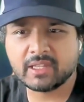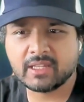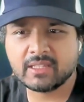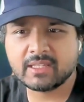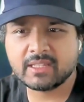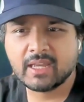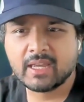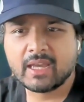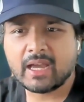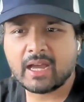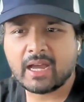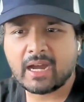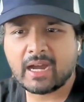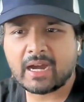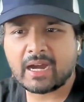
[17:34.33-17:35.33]
enter the
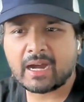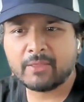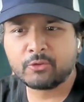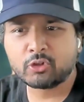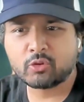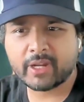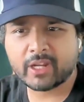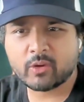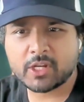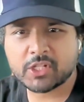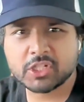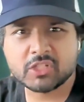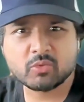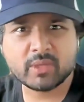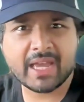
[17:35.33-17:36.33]
other great
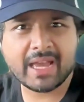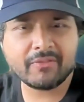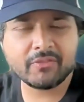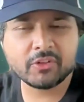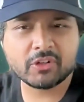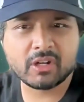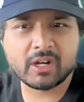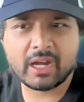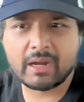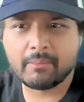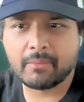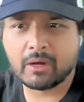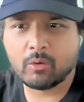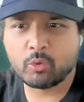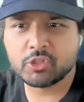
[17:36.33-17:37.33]
questions we have here,
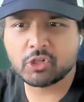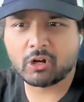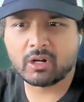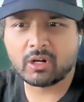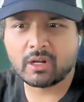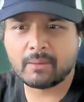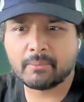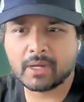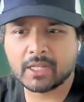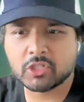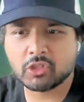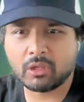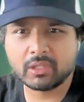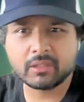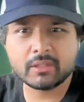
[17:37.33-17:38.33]
which are
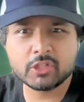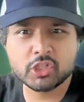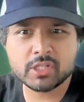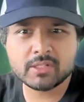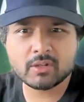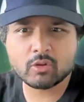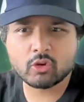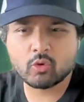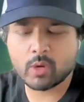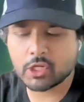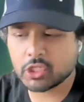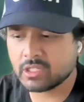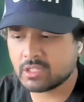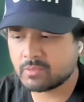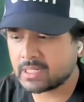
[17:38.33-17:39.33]
solid logistical
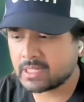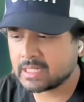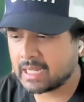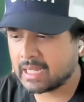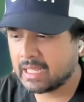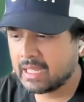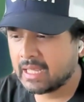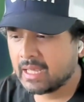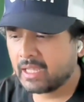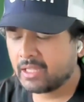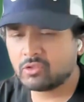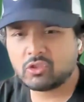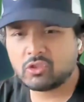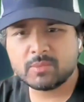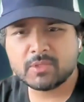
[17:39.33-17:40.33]
questions. But
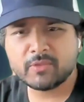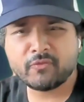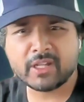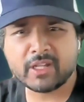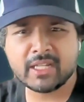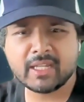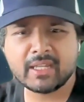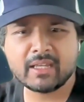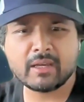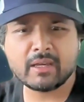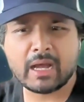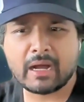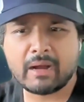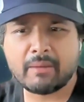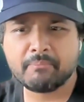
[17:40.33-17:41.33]
in terms of funding,
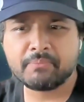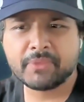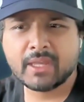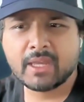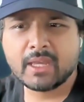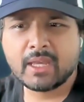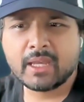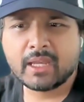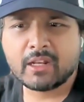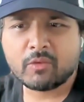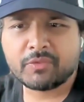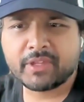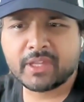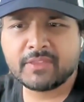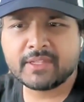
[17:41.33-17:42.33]

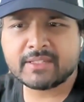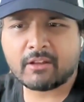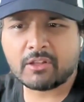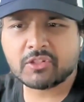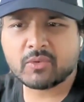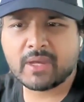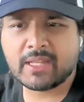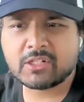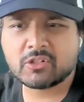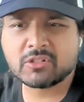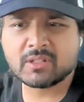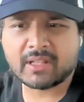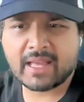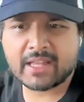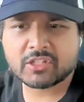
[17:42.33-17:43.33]
and this also
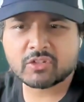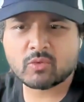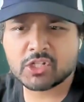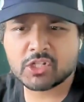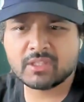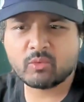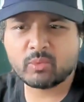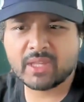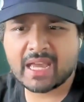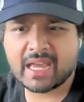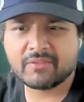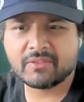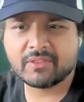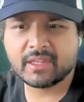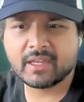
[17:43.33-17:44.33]
answers the last question that we
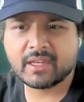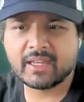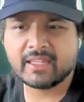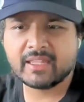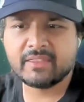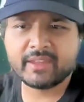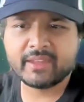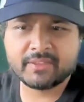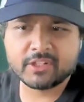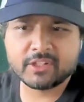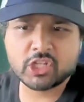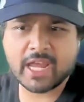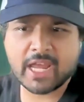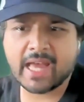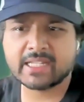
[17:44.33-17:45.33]
have in
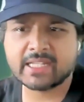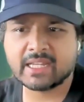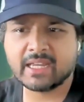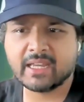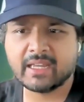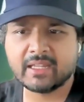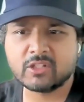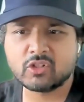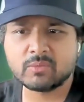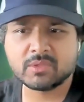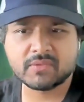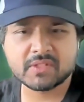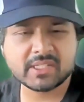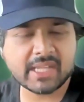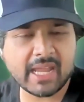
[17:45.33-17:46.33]
the chat in
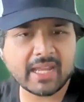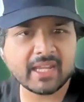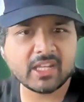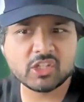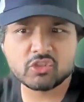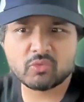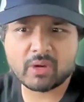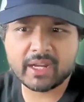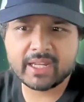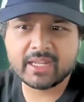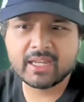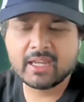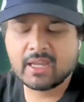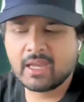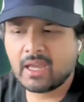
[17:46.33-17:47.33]
terms of stage,
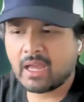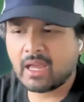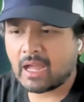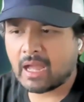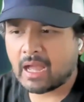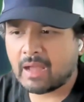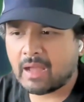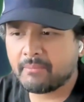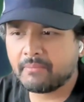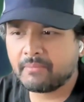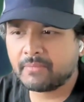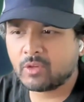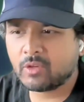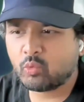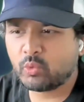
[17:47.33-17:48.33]
right?
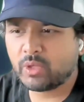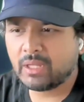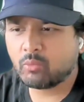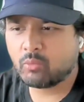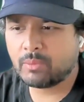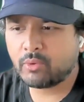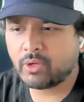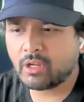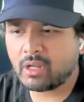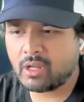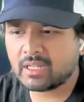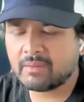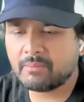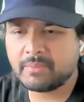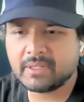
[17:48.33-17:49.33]
We bring
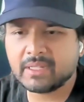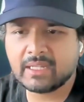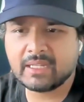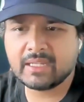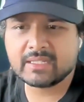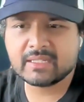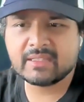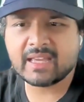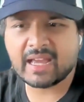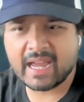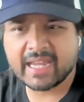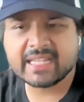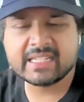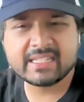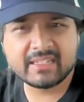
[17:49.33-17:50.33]
on companies in
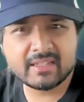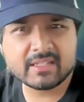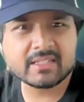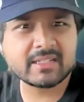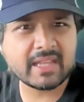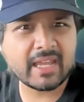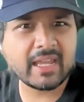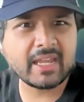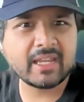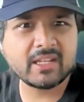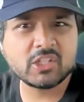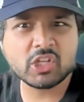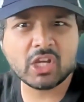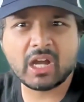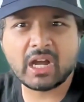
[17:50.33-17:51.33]
the idea
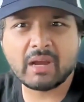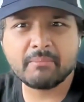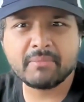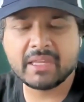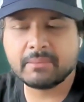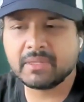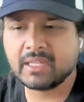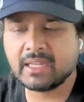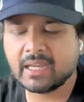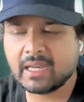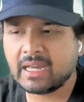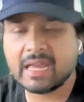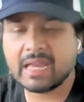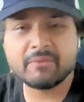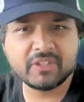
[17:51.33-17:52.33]
stage, maybe
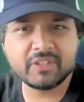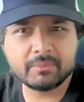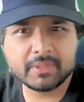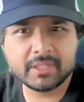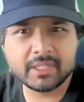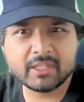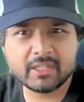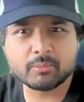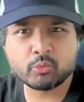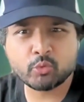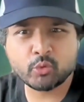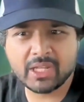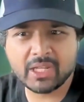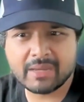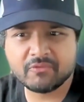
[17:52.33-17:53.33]
MVP or
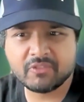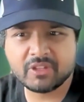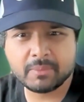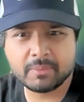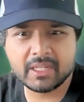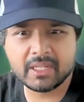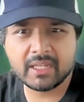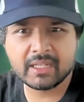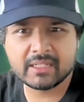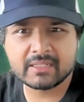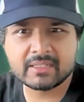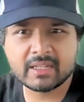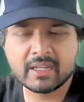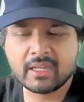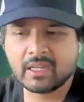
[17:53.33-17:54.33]
pre-MVP.
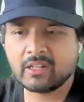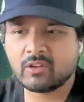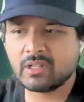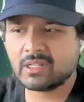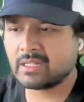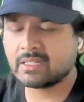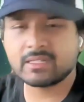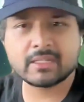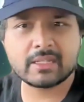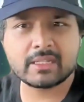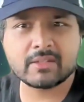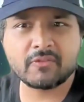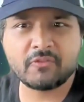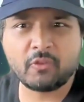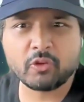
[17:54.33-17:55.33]

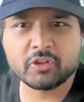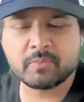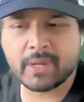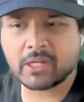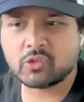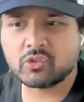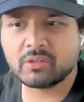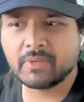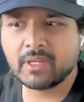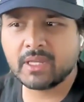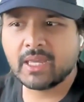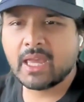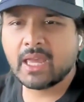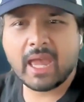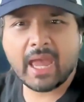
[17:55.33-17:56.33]
It's a full spectrum.
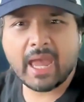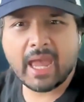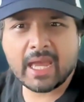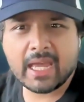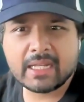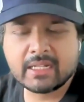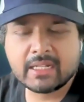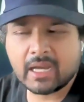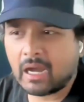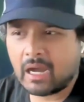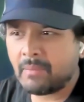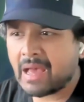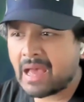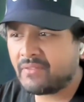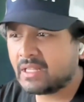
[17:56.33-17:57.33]
And
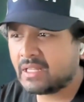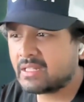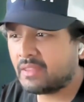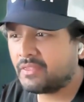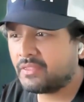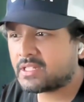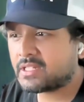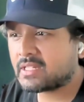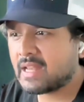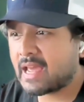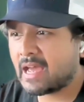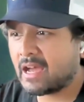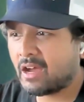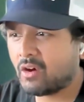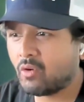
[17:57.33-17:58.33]
having done this
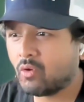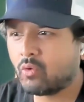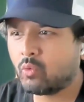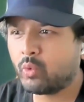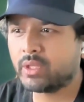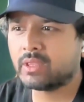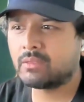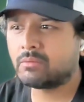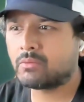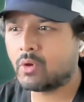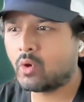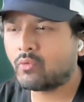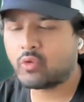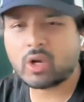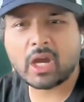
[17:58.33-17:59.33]
now with
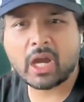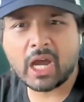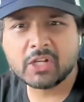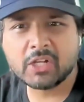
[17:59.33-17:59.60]
over